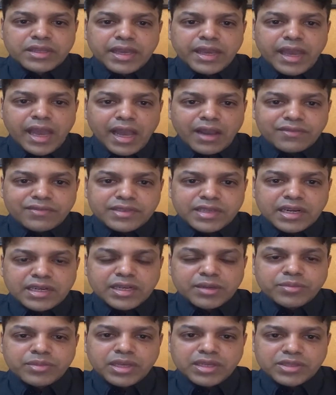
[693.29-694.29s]
they have
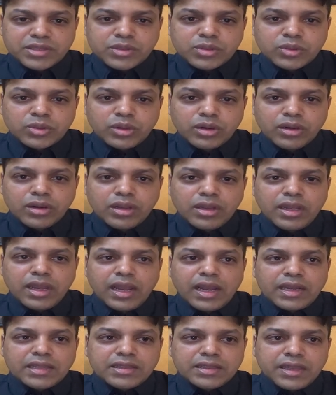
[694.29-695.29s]
set up the school
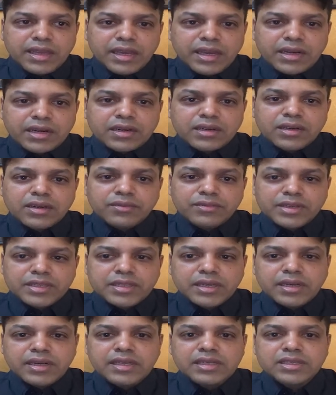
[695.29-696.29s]
and their uh,
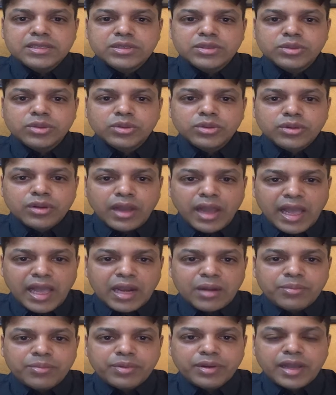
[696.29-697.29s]
vision is to
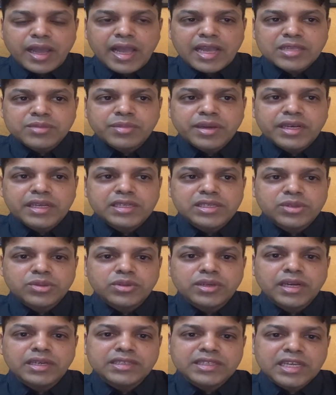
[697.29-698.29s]
help as many
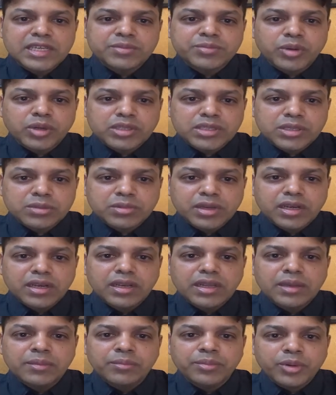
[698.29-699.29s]
students as possible
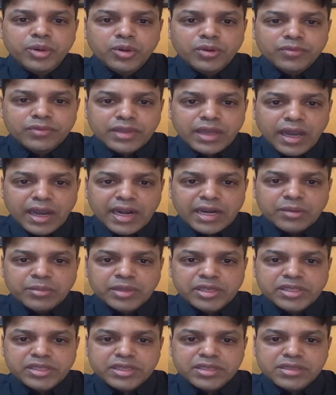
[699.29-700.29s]
improve the
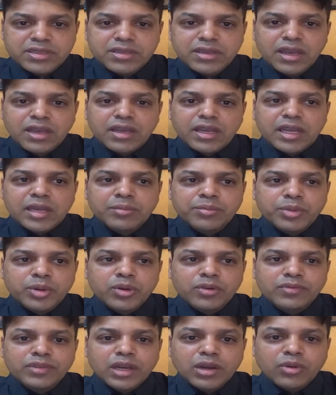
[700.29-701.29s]
admissions
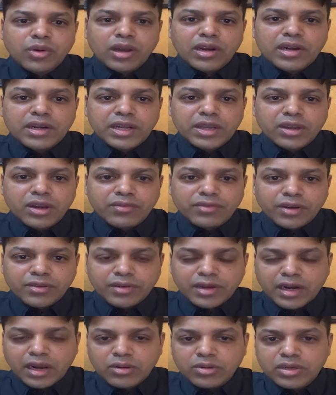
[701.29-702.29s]
improve the quality of
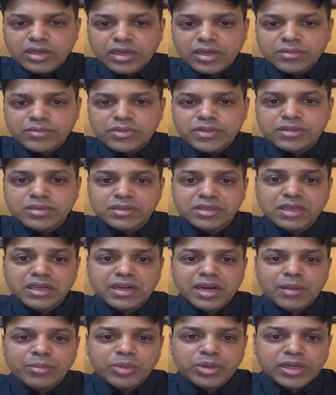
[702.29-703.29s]
our outcomes
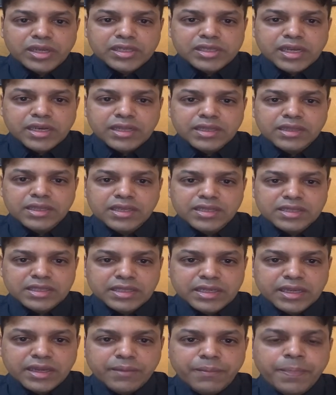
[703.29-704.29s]
the reputation in the
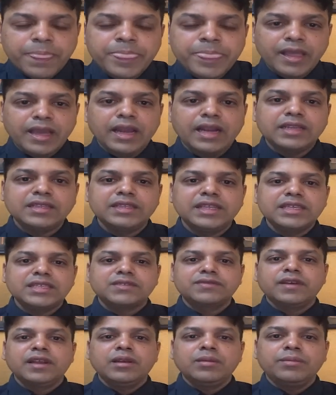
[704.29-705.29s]
city and
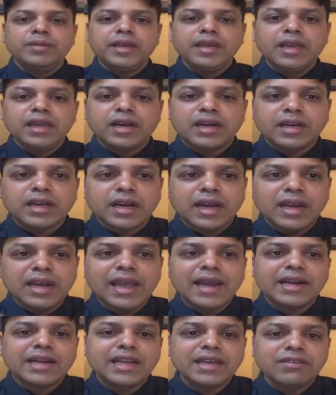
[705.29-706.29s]
this will be a
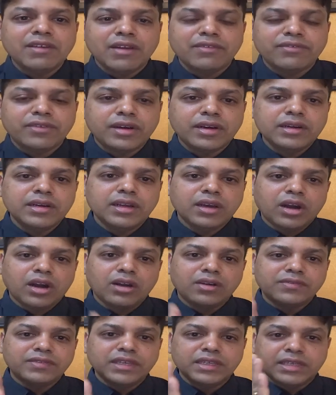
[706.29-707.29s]
collective effort
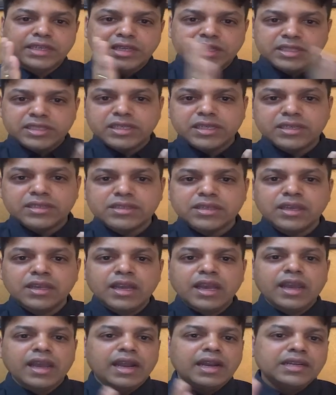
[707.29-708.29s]
of the teachers
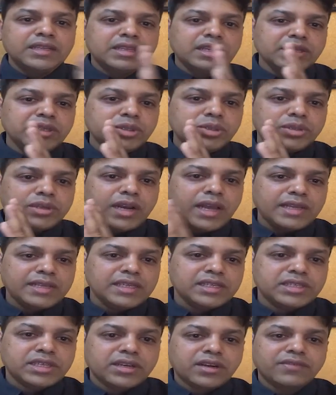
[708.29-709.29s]
and the
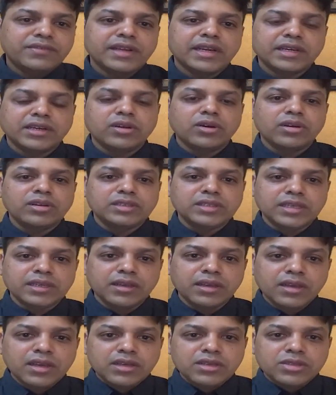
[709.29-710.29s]
utilization of technology
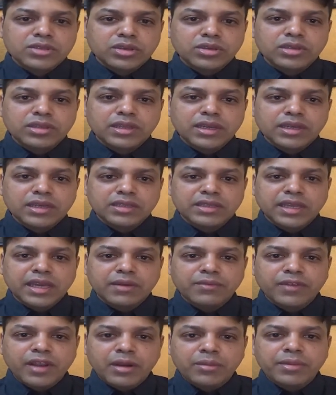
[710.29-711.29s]
so the,
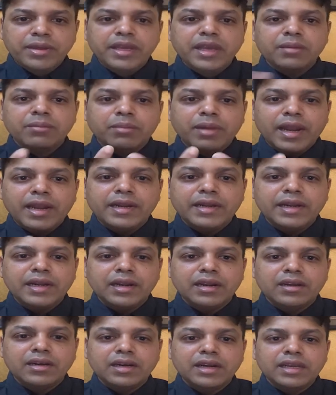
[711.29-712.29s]
there will be a
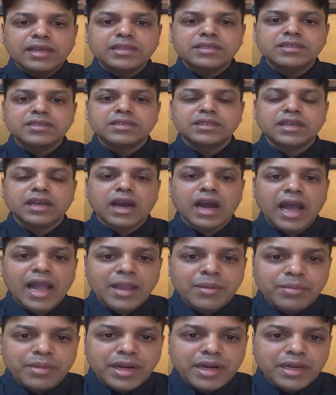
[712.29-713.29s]
blended learnings the
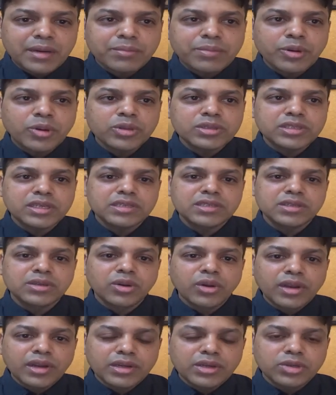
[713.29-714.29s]
hybrid approach is
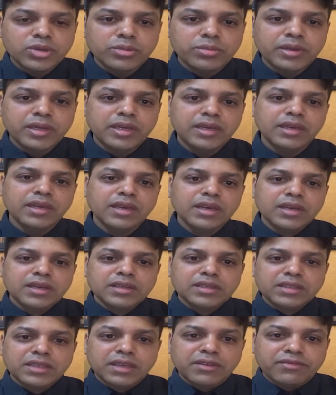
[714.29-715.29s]
going to be
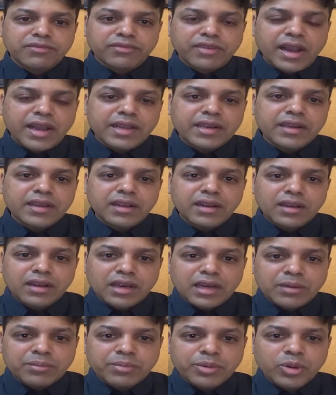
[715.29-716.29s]
the final
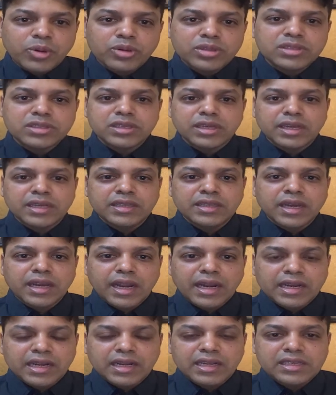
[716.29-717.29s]
approach in the
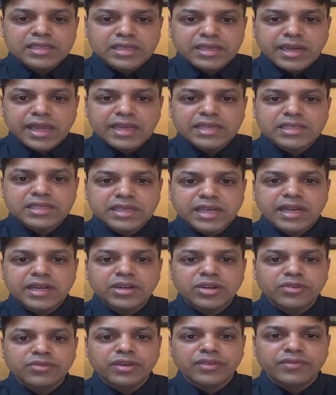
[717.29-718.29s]
at least next
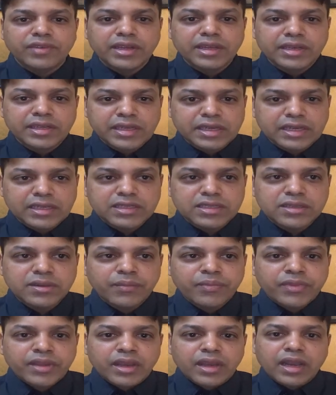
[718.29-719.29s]
10 to 15 years
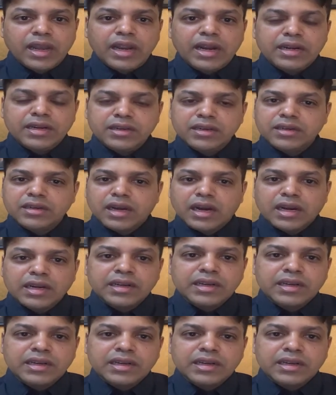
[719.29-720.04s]
and uh,